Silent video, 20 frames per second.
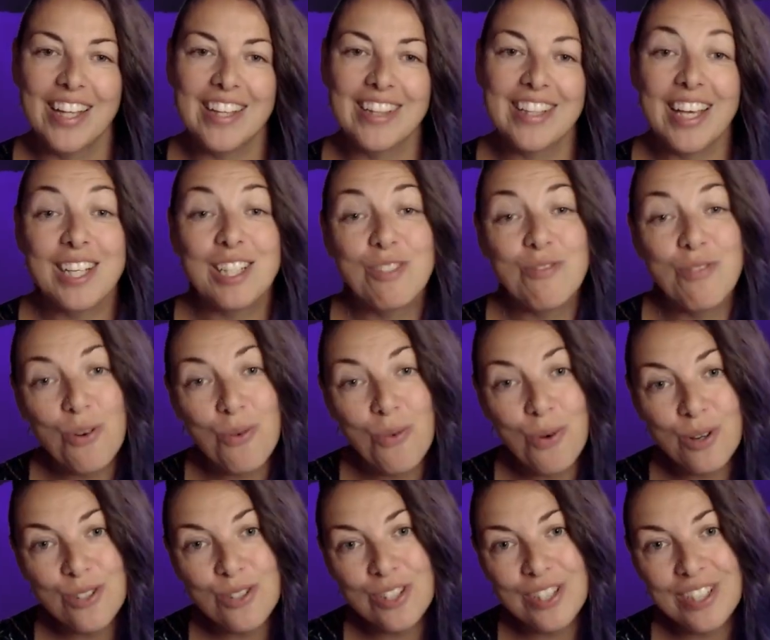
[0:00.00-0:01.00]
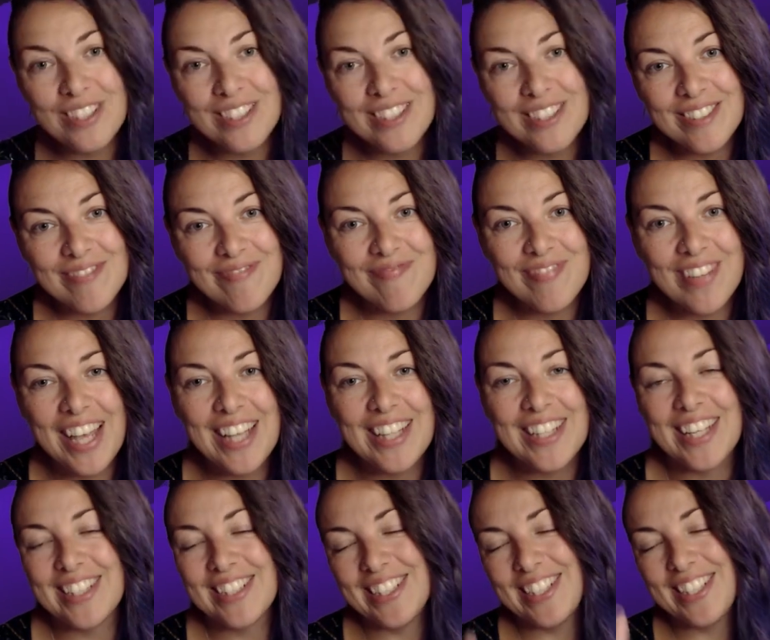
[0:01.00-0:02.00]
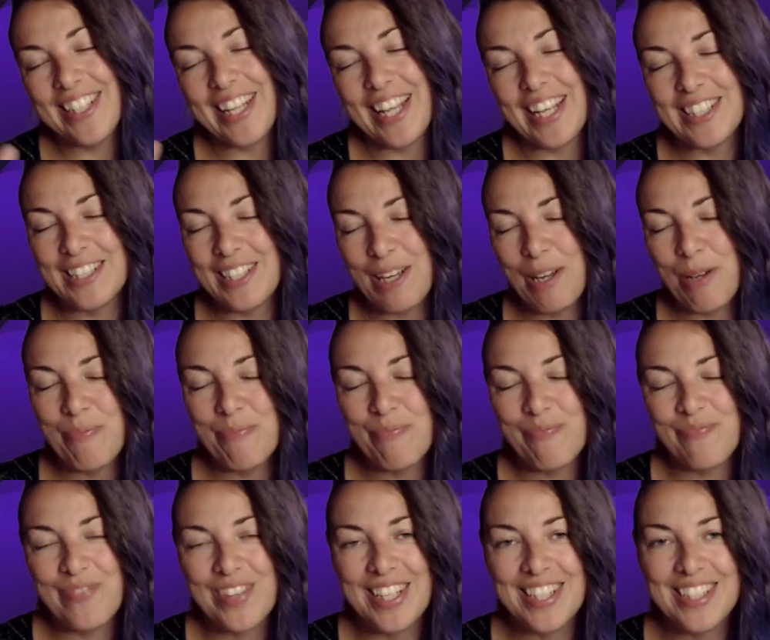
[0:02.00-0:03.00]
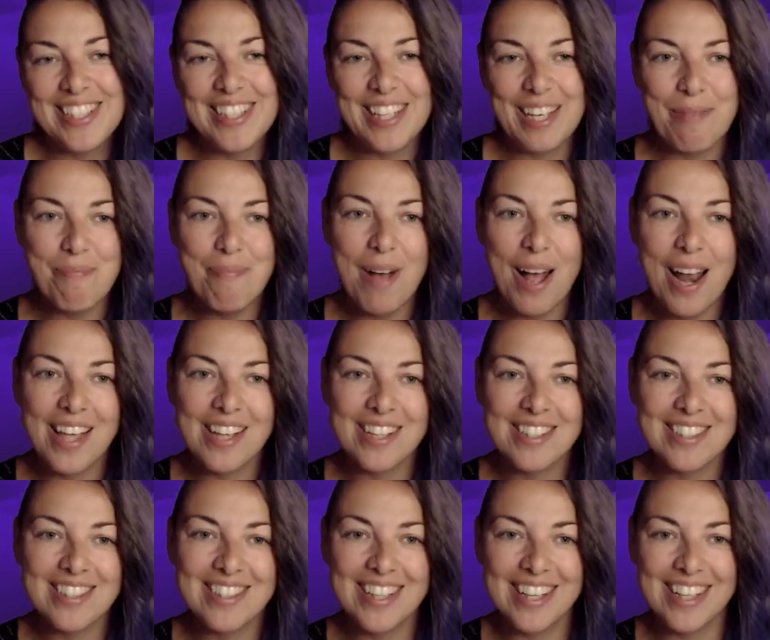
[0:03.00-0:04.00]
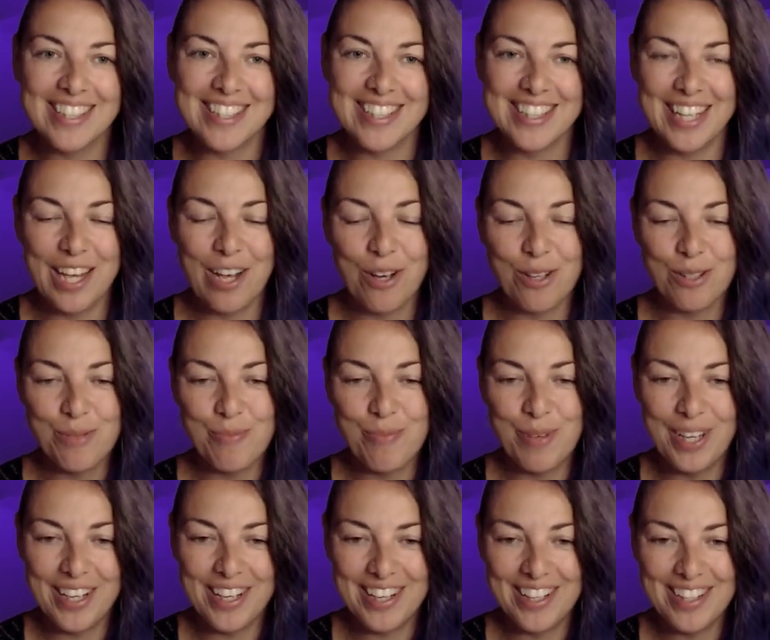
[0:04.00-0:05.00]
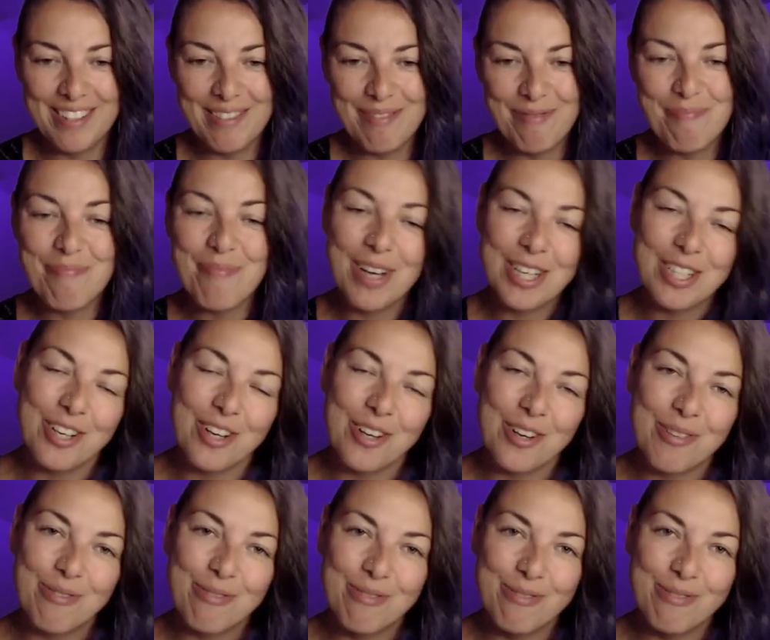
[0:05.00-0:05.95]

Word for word: Thanks for watching, and until next time, stay balanced and stay cosmic. Much love.